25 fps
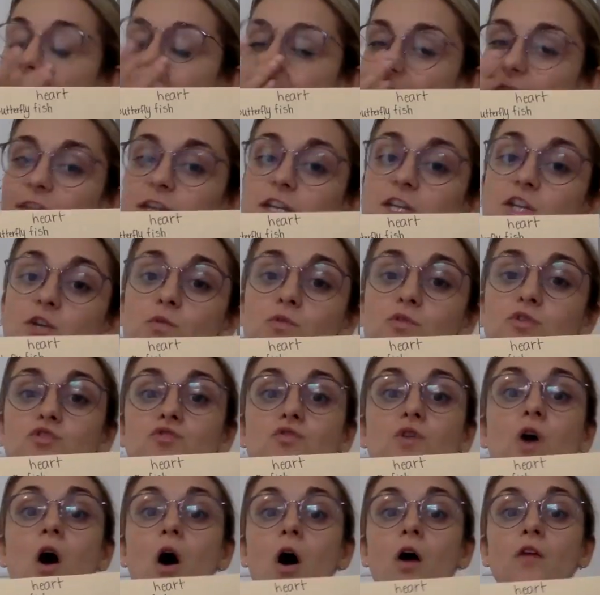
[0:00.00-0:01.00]
And then you will
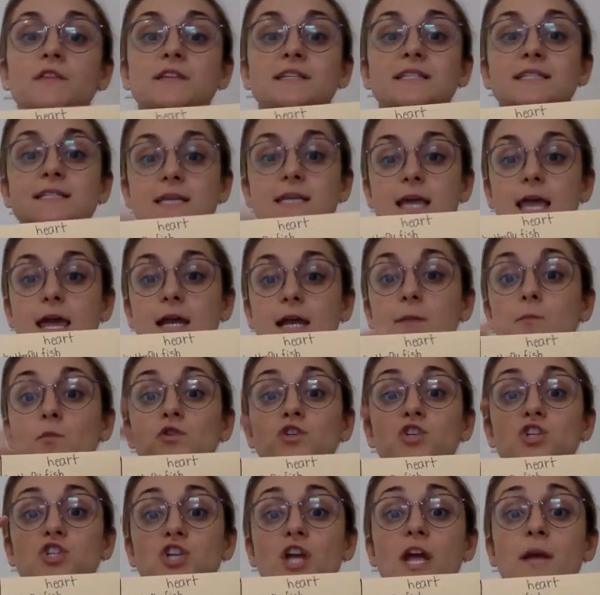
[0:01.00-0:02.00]
draw the sea
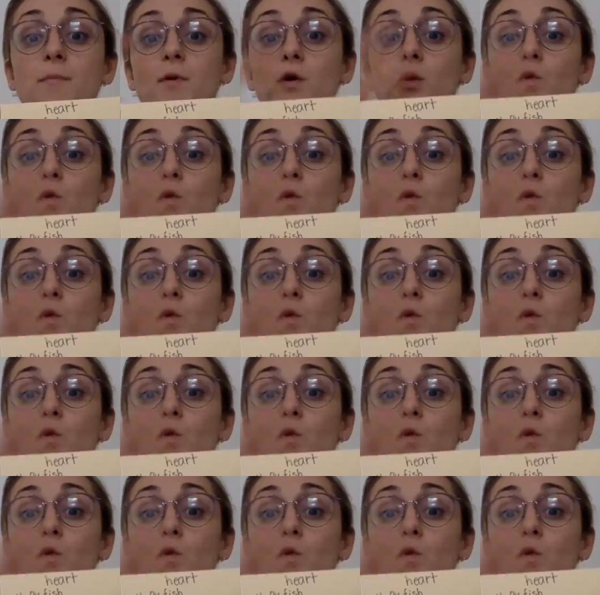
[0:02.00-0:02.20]
animal's shape